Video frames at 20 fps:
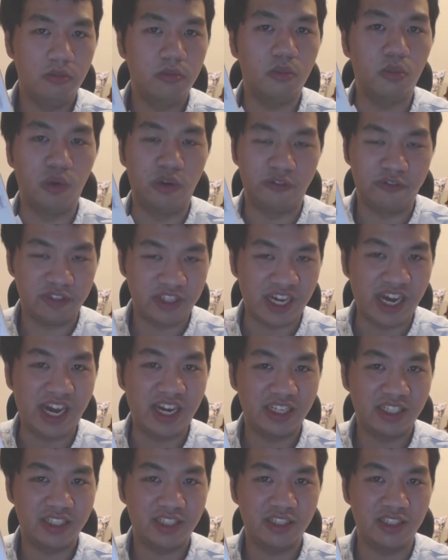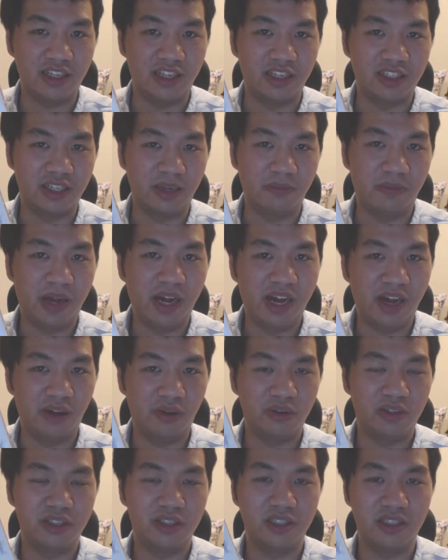With tax is
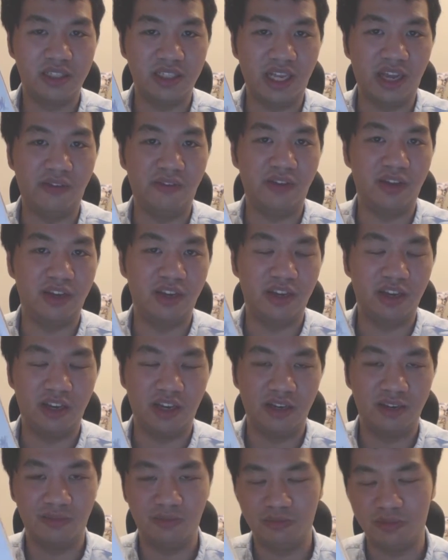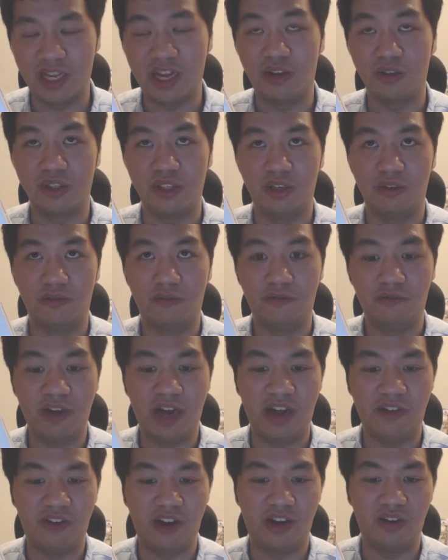about
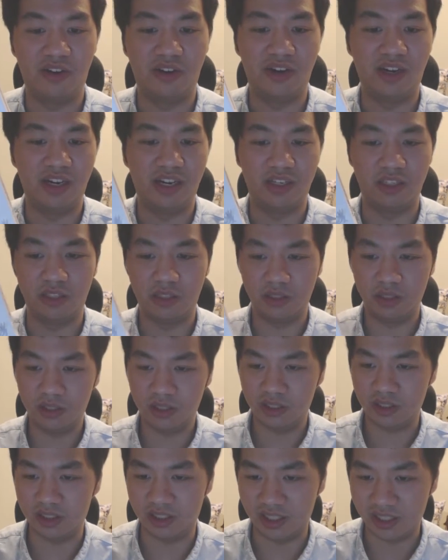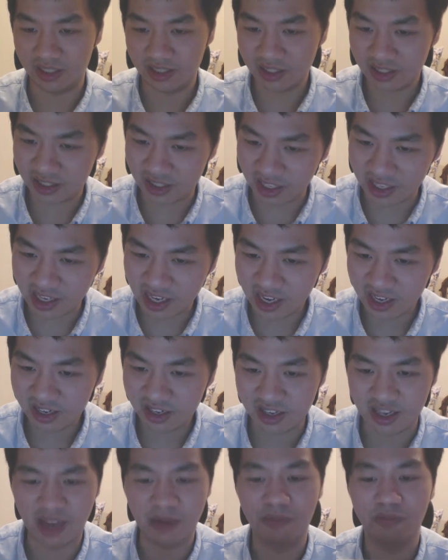7,560
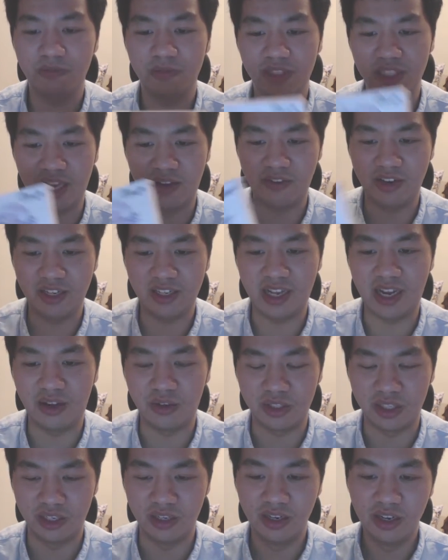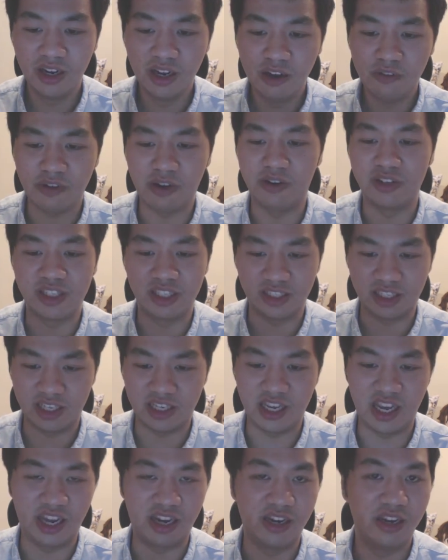yen. Yep, 7,560
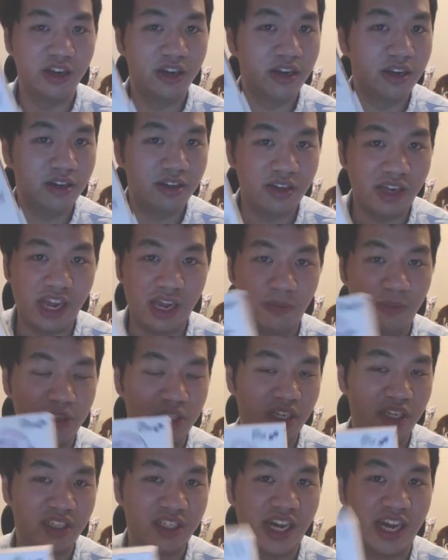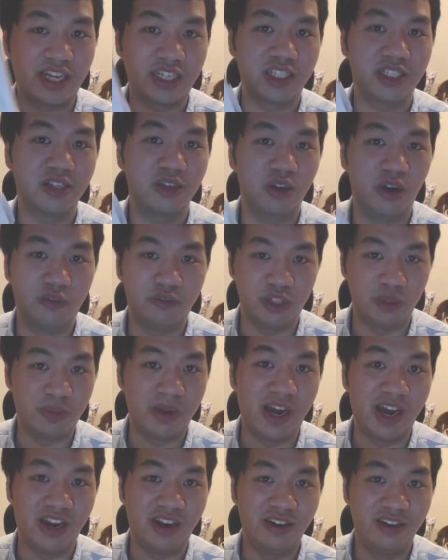yen, 8% tax of
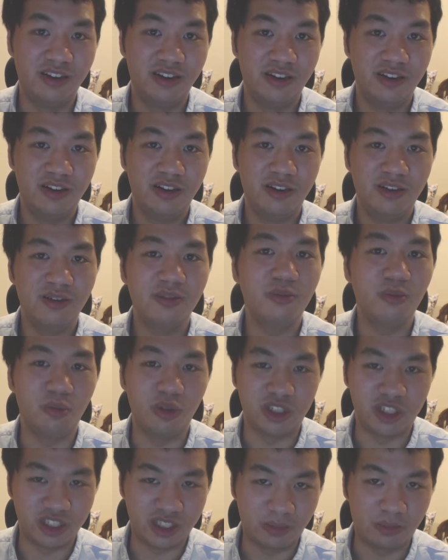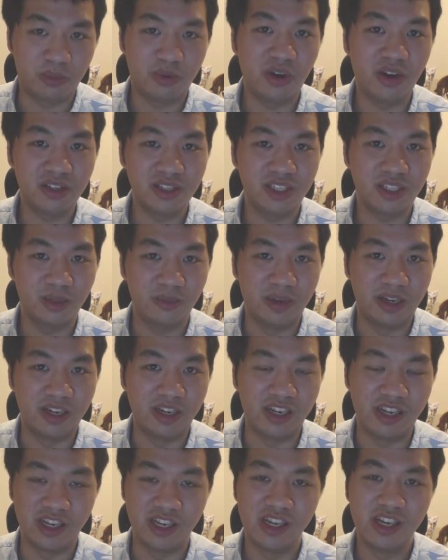Japan, which is
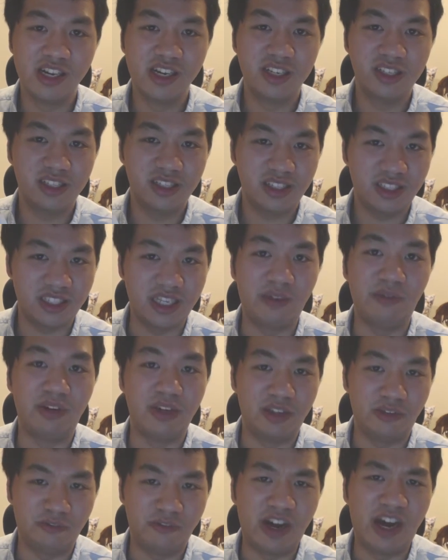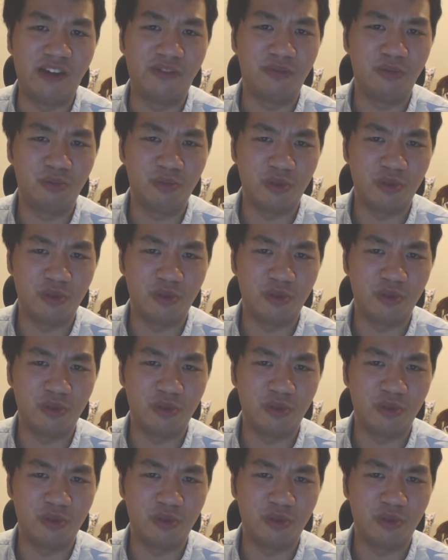approximately $75.